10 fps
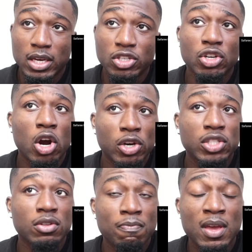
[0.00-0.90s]
because there are
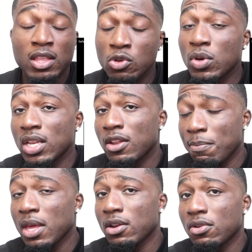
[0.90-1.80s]
some men you can
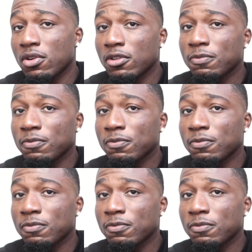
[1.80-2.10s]
depend on.